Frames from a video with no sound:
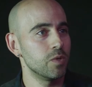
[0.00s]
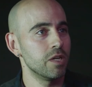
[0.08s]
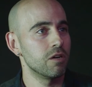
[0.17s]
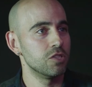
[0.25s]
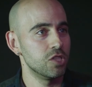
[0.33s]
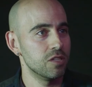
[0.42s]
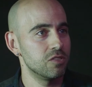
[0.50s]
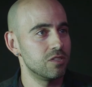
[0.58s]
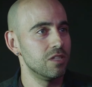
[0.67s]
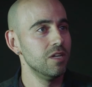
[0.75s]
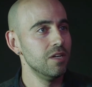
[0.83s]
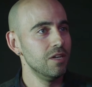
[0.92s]
We are
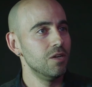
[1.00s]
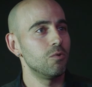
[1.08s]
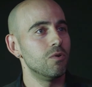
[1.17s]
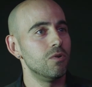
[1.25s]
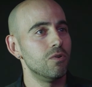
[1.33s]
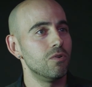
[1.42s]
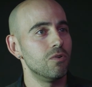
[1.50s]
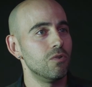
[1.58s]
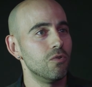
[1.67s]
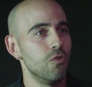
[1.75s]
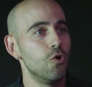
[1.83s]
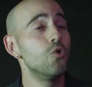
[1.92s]
just,
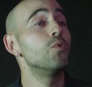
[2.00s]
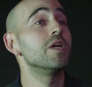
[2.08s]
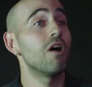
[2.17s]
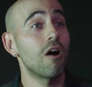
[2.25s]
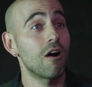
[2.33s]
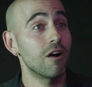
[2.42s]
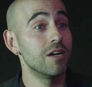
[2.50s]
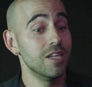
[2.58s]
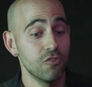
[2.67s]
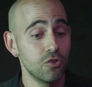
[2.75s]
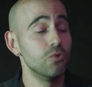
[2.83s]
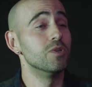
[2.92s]
who we are
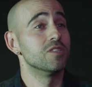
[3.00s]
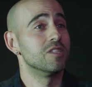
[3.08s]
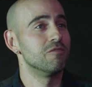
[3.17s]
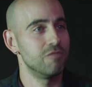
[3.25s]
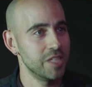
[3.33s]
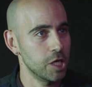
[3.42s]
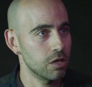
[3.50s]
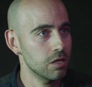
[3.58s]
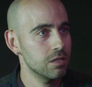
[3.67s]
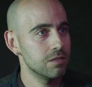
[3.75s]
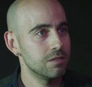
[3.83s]
is who is in VR.